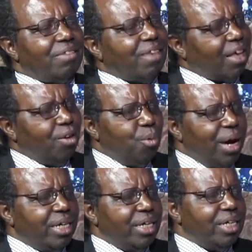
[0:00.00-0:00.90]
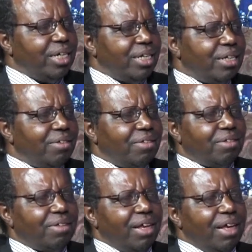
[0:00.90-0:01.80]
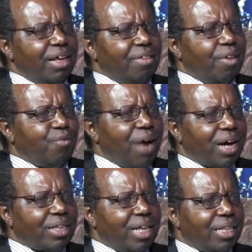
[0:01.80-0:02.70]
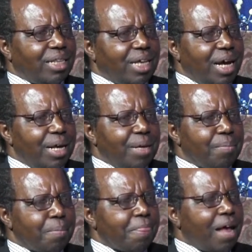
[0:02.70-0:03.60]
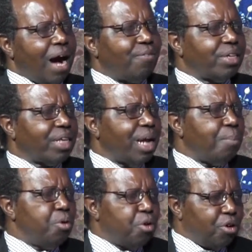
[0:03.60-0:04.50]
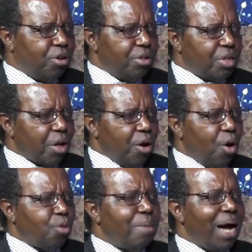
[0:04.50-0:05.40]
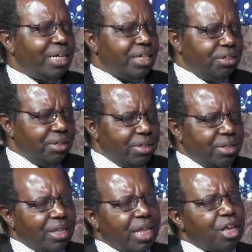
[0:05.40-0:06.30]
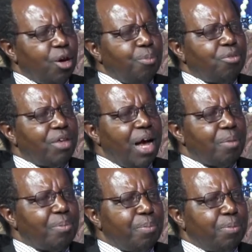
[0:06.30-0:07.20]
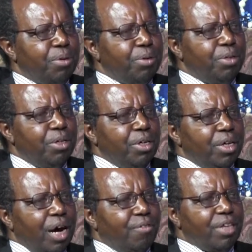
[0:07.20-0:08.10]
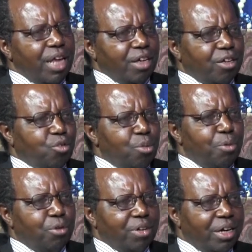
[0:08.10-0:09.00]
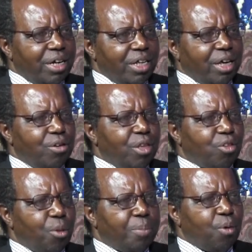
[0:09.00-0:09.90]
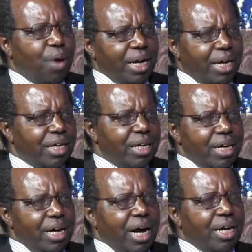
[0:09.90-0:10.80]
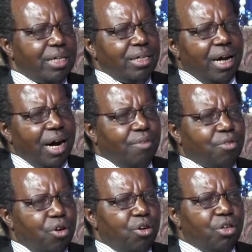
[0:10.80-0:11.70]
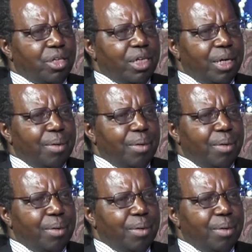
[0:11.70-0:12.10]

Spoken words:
second one is the fact that I have written a book on marriage that helps young people. I've written actually two books related to the topic. One I have called